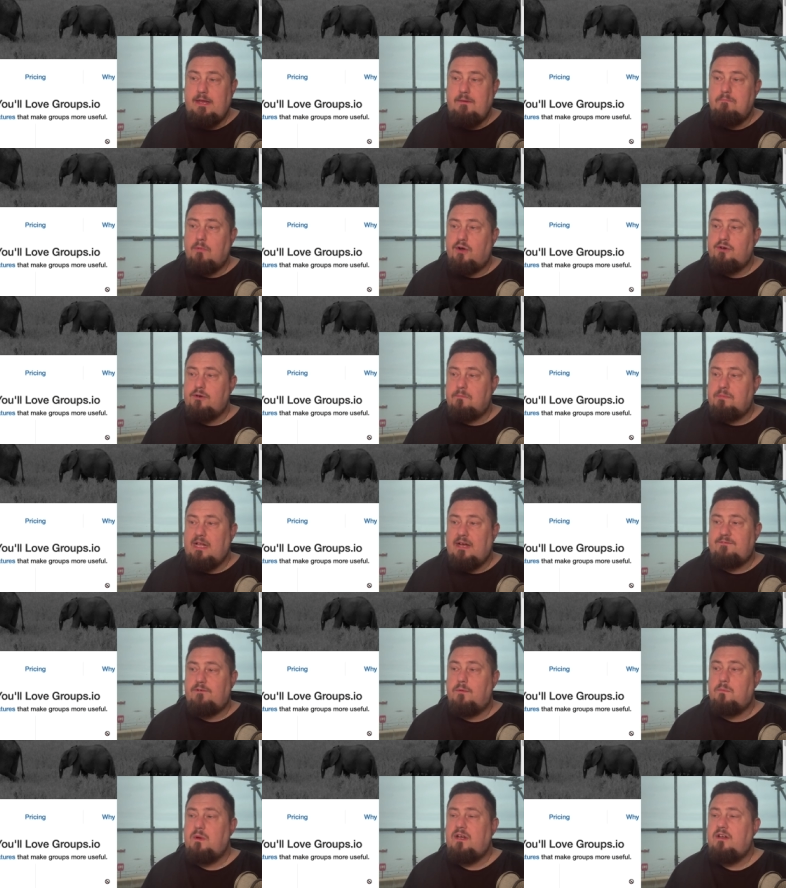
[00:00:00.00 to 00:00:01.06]
a modern
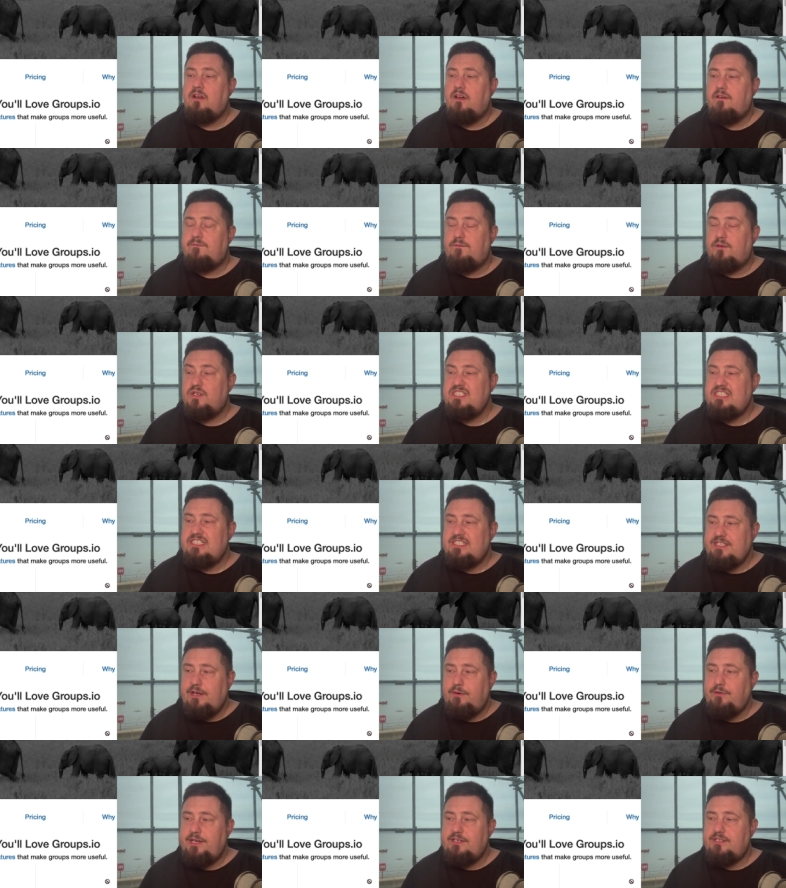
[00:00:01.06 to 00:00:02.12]
platform for
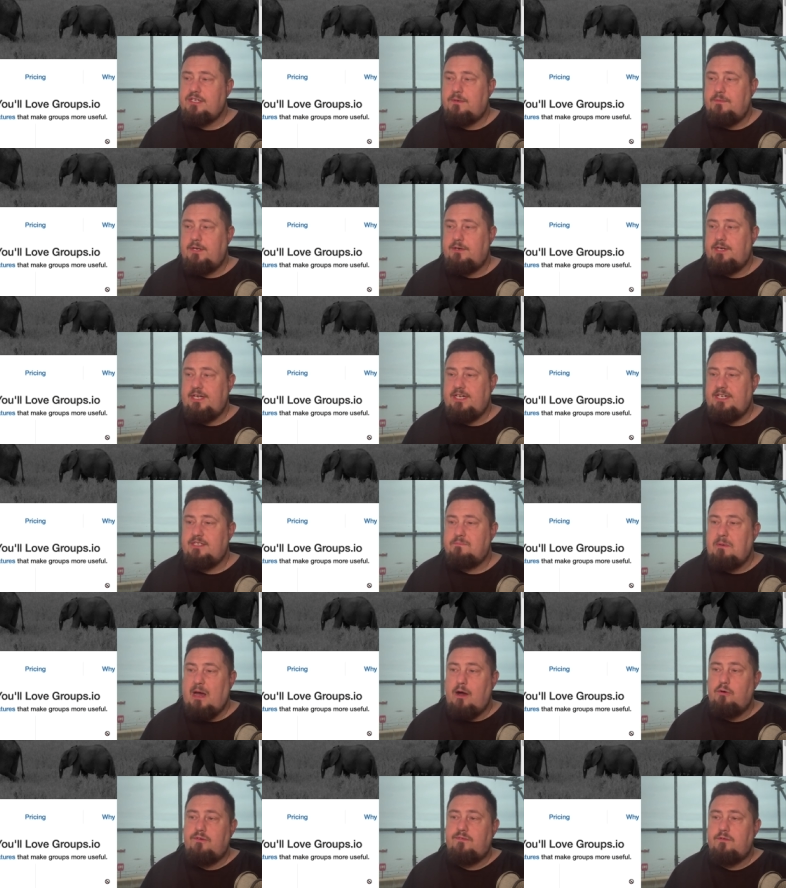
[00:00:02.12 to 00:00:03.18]
serious communities,
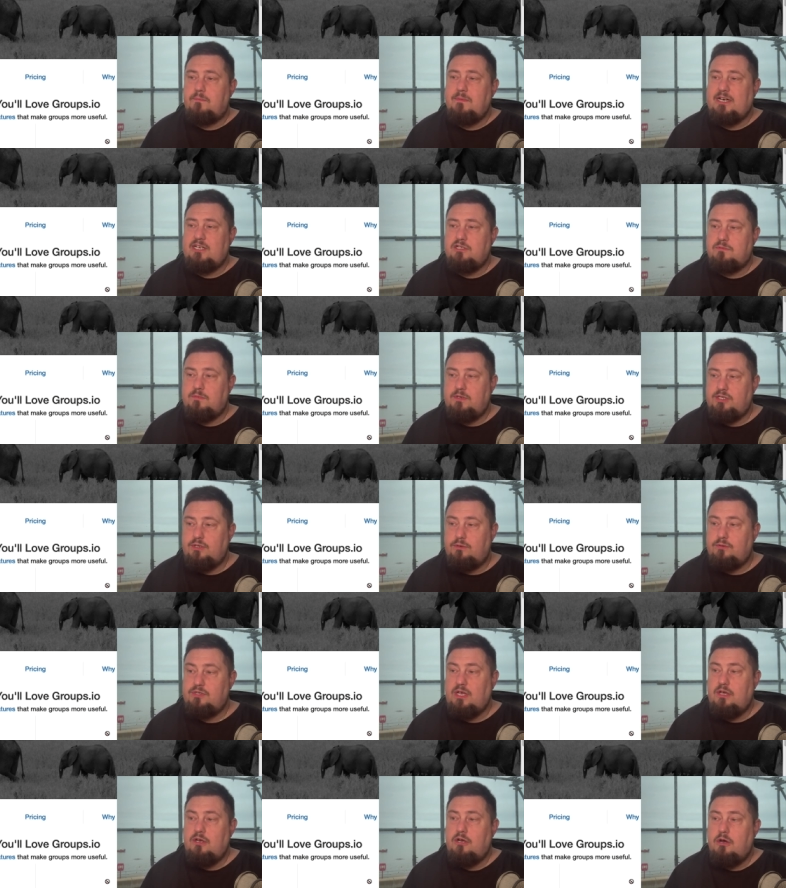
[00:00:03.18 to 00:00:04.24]
powerful management
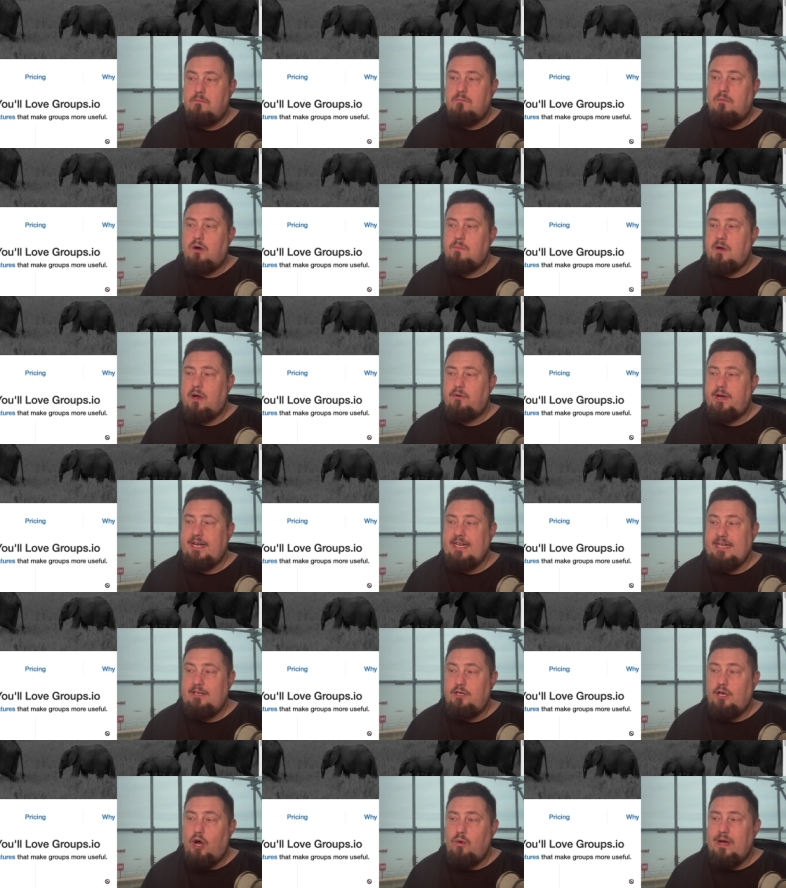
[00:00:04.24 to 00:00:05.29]
tools, mobile ready,
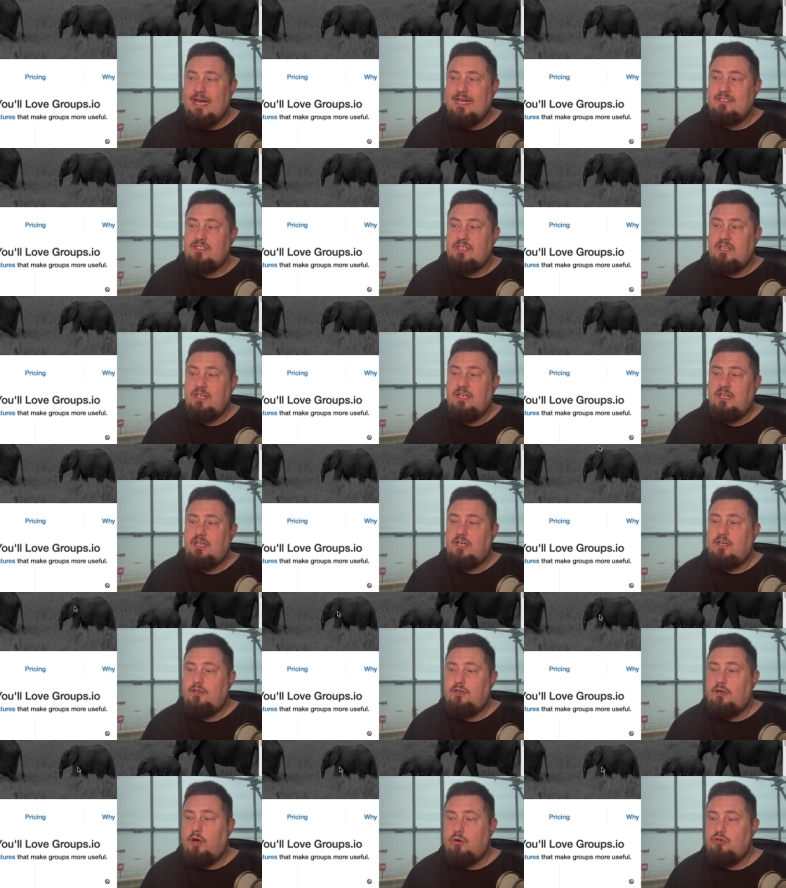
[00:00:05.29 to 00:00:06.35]
no ads,
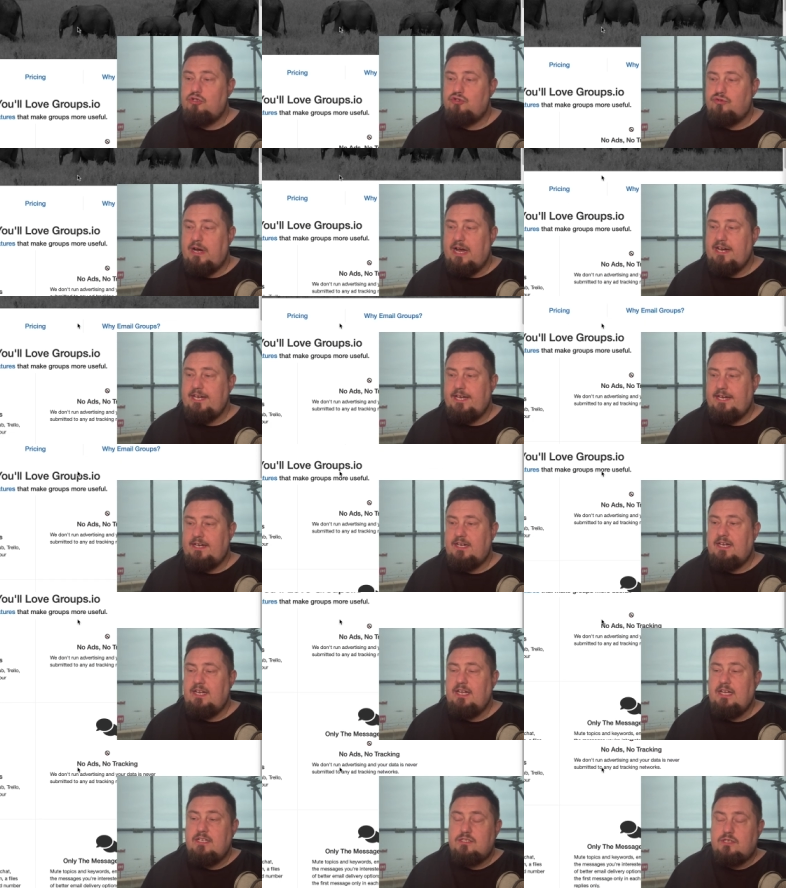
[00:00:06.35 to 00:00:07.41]
no tracking.
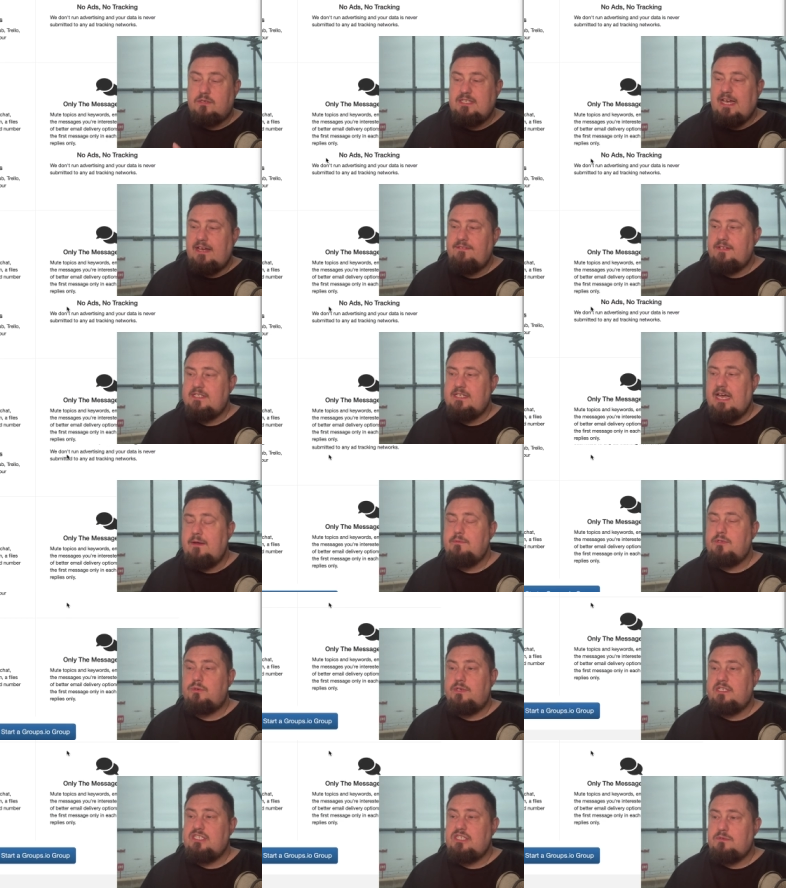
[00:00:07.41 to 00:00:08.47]
So take the time
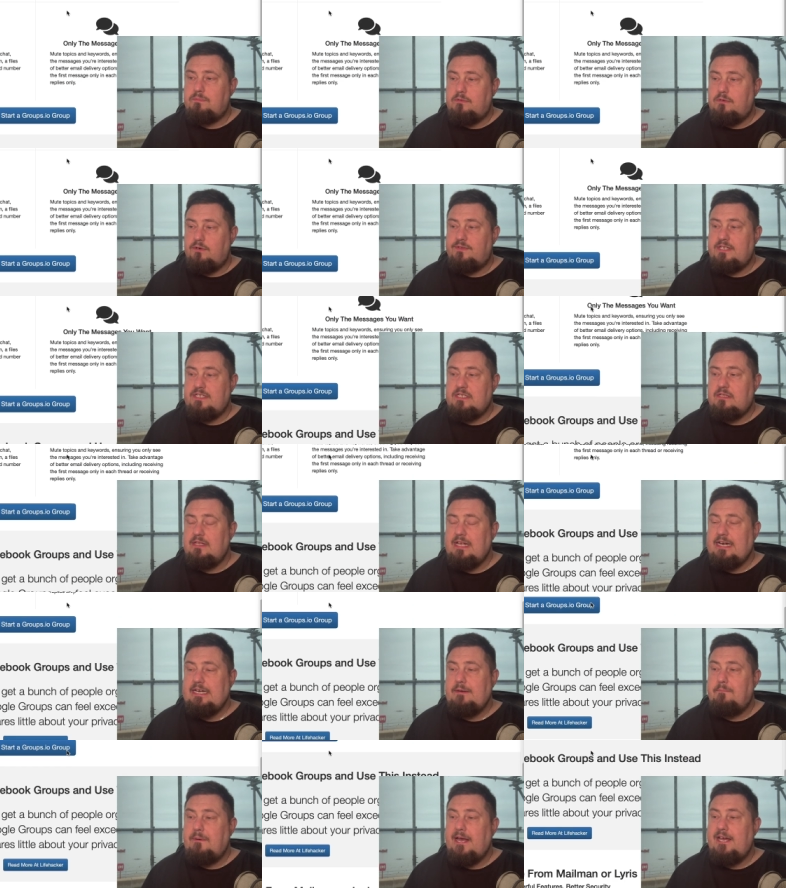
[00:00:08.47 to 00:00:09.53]
to explore this
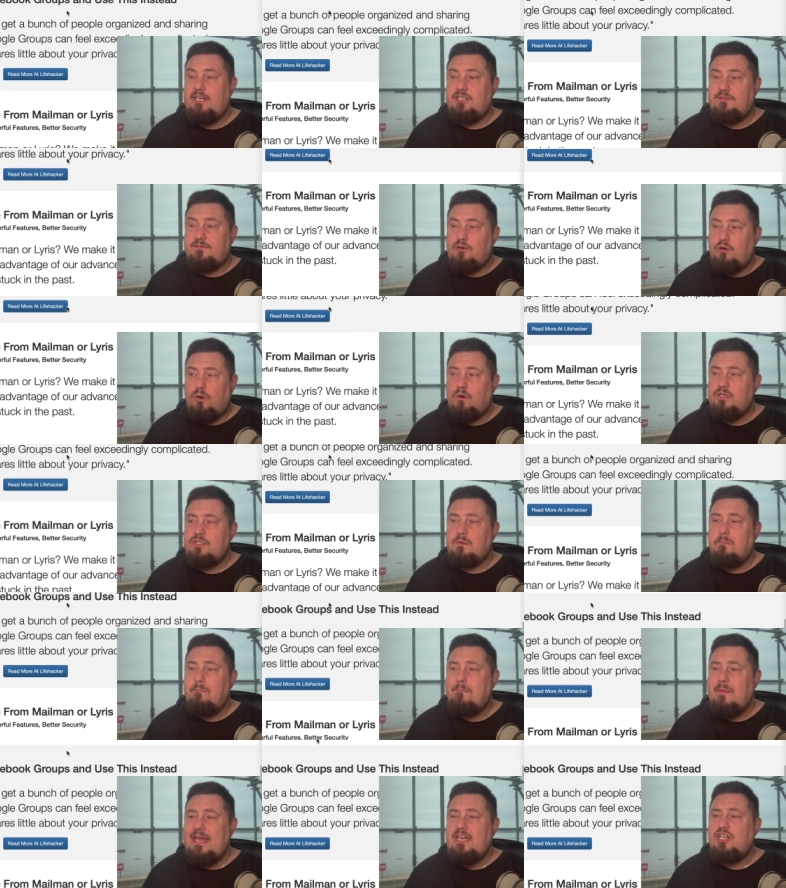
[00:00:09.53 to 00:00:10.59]
landing page. Of course,
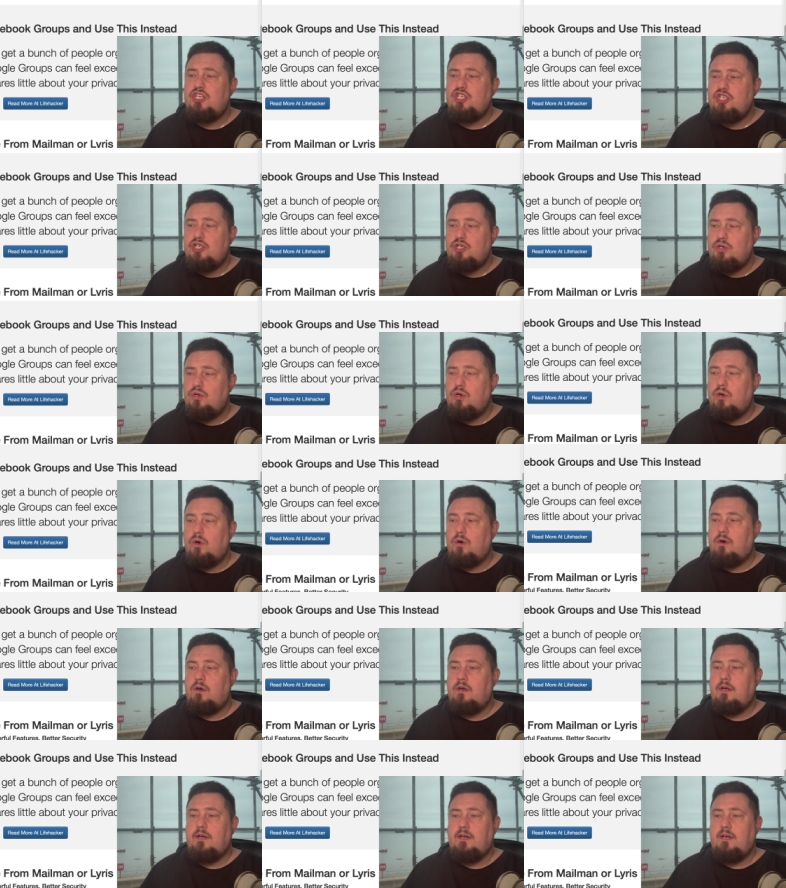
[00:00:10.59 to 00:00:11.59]
make sure